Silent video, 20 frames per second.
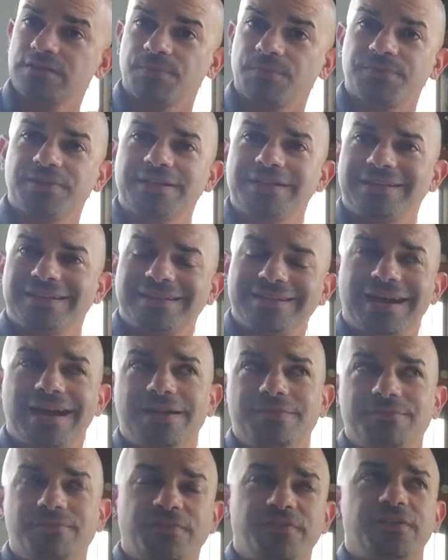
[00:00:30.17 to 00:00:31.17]
something that
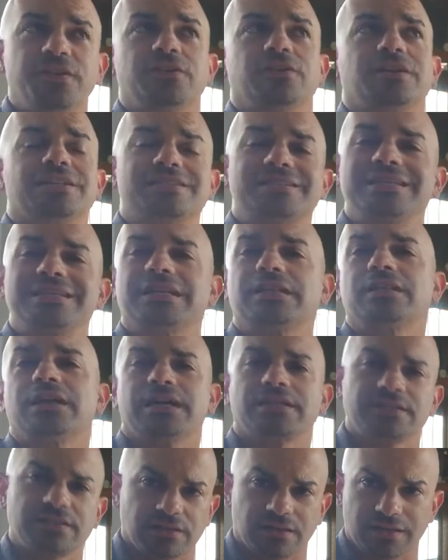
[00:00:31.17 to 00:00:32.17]
I feel gets
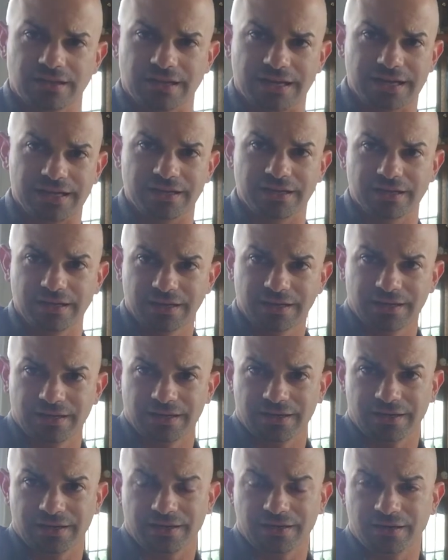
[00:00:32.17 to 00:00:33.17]
neglected a lot
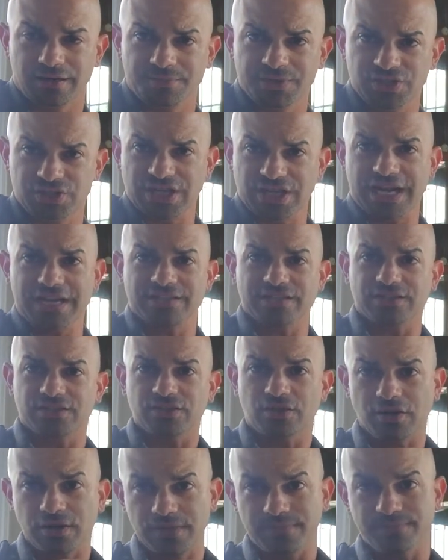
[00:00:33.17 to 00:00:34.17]
in jazz
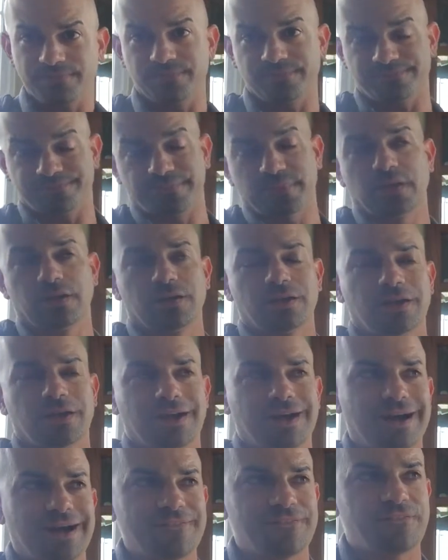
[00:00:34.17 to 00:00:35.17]
guitar.
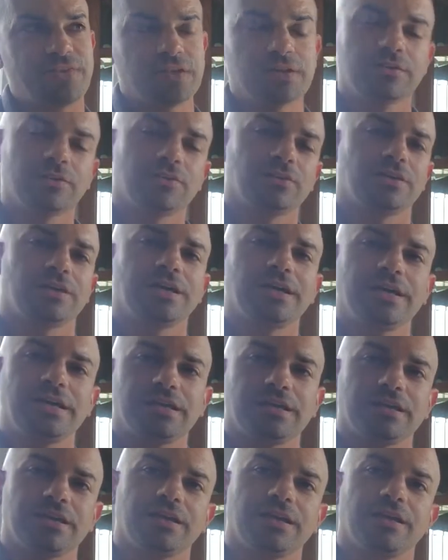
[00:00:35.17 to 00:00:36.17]
I feel
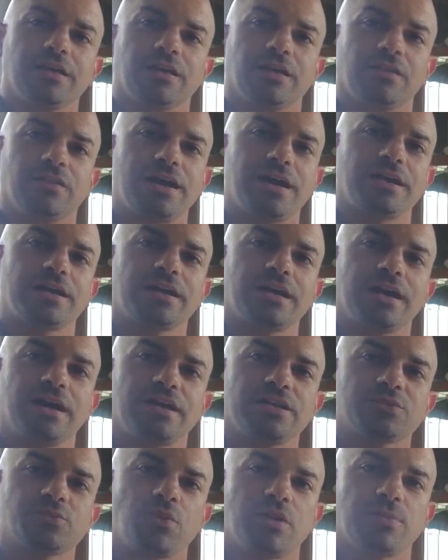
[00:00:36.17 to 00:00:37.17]
like a lot of
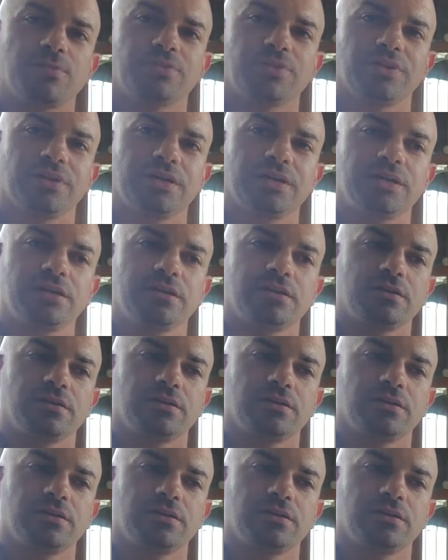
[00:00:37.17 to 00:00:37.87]
guys want to play